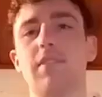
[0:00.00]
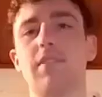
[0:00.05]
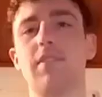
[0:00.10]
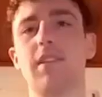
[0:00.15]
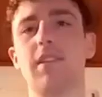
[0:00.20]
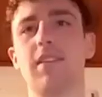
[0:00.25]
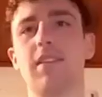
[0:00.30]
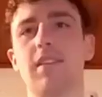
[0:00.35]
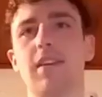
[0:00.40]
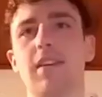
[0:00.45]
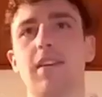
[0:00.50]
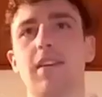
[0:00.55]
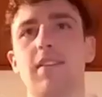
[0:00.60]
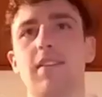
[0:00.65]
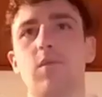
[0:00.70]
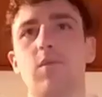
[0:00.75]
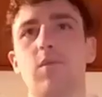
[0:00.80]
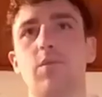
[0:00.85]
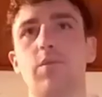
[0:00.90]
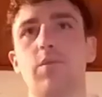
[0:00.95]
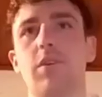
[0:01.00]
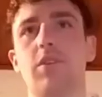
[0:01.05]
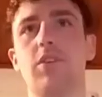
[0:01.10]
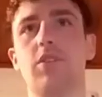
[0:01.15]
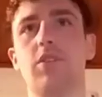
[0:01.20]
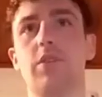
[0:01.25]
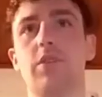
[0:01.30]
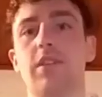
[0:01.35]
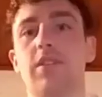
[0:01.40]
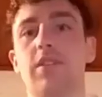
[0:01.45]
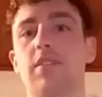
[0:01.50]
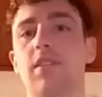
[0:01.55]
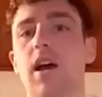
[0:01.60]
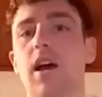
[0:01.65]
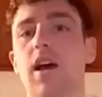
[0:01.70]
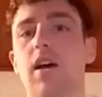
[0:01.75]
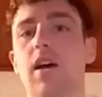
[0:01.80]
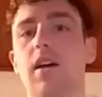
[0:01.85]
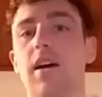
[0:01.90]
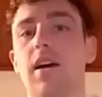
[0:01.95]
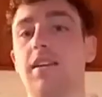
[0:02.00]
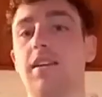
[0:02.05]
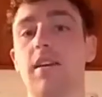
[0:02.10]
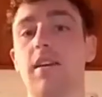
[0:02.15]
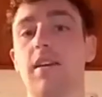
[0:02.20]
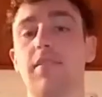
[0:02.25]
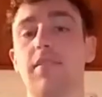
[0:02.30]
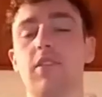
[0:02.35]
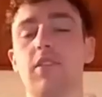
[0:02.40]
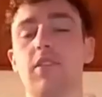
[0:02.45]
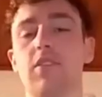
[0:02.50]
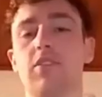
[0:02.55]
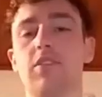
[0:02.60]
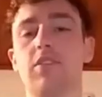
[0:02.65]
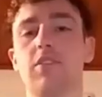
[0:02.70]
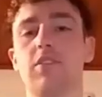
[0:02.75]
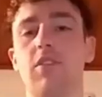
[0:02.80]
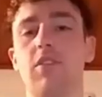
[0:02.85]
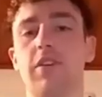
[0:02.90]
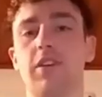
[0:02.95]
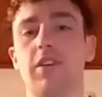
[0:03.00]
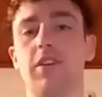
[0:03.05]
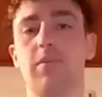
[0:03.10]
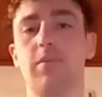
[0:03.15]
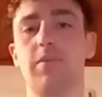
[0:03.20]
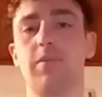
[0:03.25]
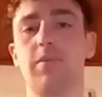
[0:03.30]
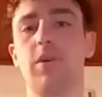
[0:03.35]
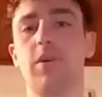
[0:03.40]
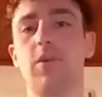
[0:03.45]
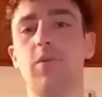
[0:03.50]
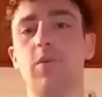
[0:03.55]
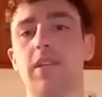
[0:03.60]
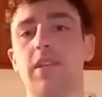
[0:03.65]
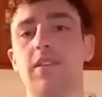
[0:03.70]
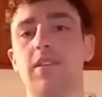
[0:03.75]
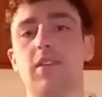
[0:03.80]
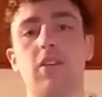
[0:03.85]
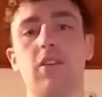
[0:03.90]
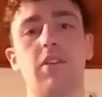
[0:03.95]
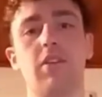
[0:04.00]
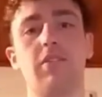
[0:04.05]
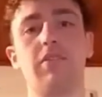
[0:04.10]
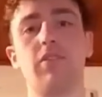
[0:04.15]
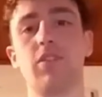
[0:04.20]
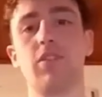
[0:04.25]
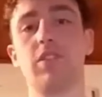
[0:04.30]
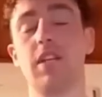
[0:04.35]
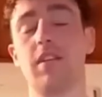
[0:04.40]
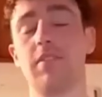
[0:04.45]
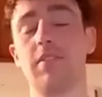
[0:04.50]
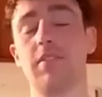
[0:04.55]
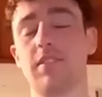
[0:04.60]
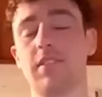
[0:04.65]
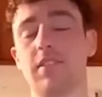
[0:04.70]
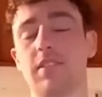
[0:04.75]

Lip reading: think because I didn't have a coach growing up, we had to learn for ourselves,